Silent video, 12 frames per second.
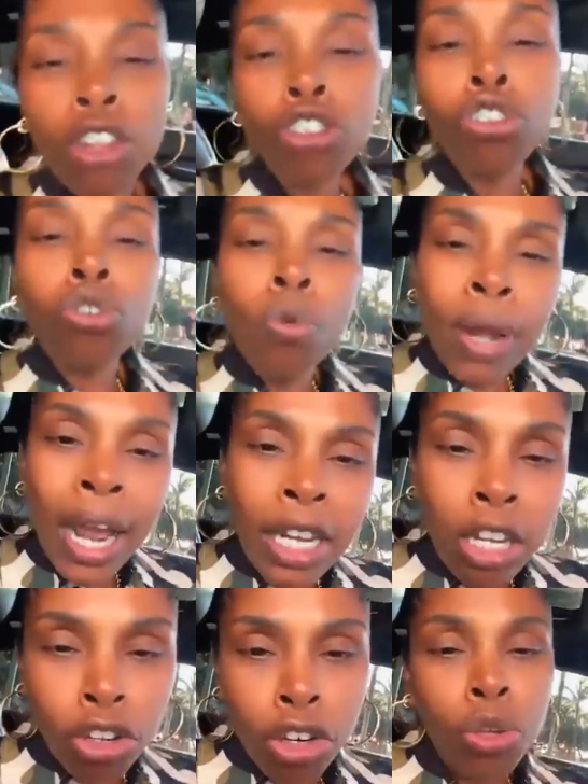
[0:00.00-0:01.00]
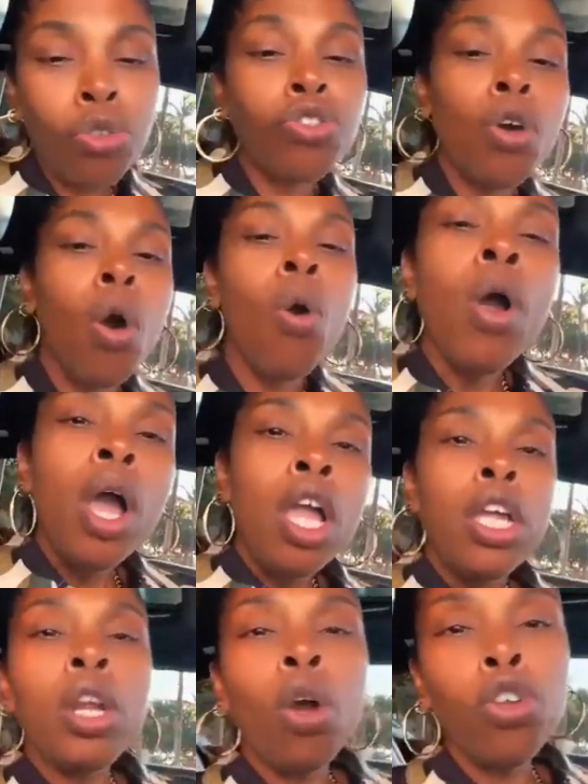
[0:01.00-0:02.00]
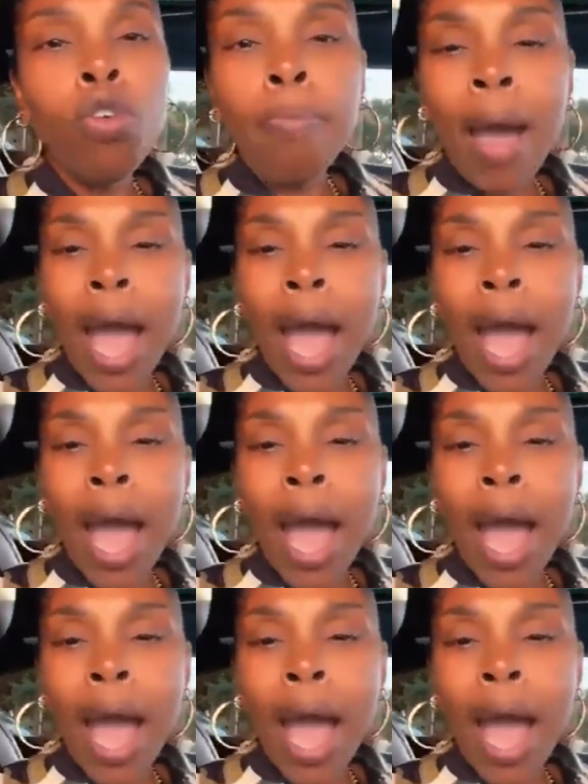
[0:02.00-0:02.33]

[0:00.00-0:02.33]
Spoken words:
needed to do what I needed to do. So you